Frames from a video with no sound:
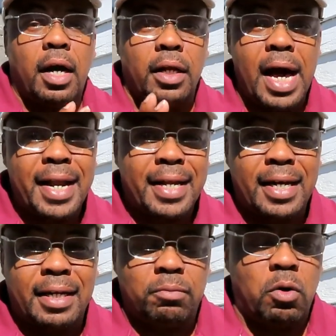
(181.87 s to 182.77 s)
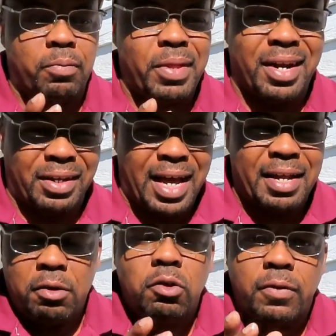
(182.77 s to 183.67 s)
A lot of, well, not a
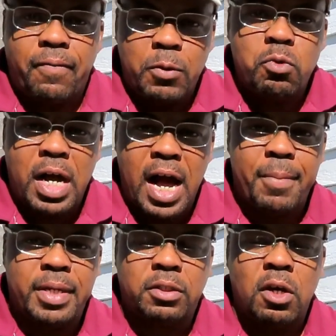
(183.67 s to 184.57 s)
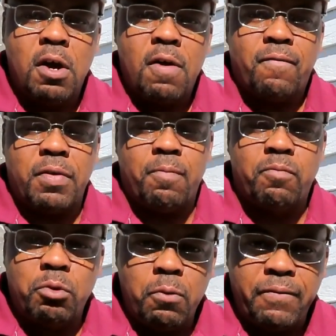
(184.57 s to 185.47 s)
lot. There was a few comments
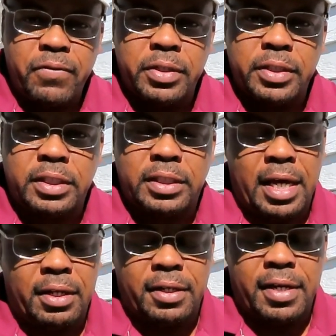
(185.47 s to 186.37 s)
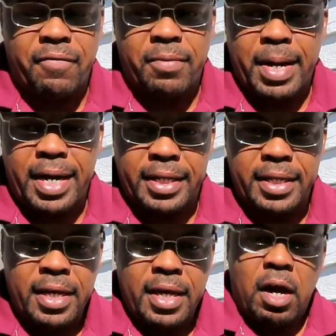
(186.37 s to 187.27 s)
from roofers telling
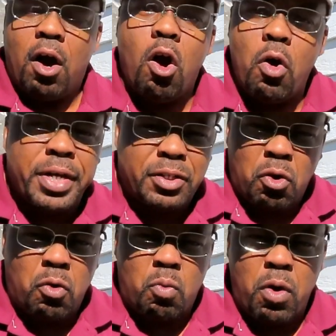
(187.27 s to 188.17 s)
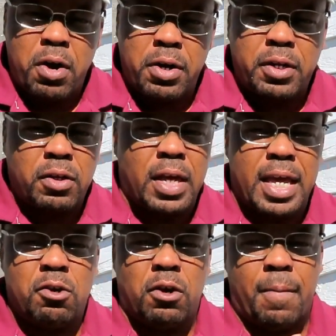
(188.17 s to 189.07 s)
everybody, oh, it don't work.
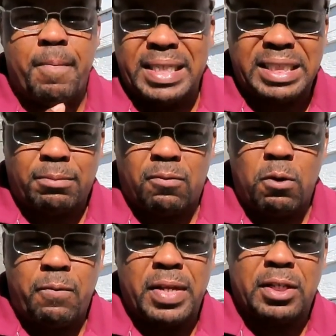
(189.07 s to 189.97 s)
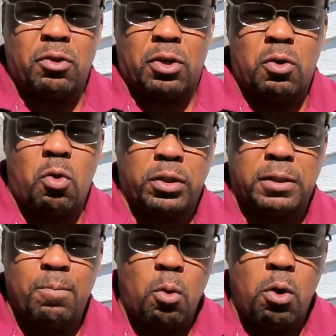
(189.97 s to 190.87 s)
You're going to mess up the roof. Then it's going to
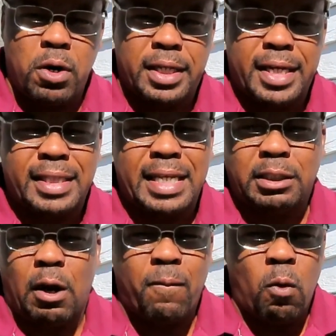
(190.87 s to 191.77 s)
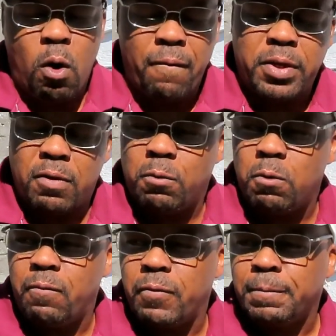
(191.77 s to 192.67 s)
cost more to get that stuff off your
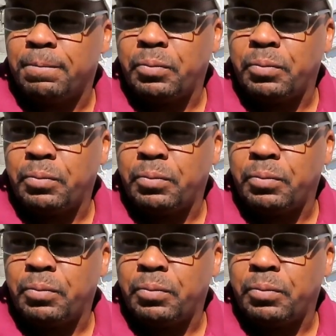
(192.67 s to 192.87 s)
roof.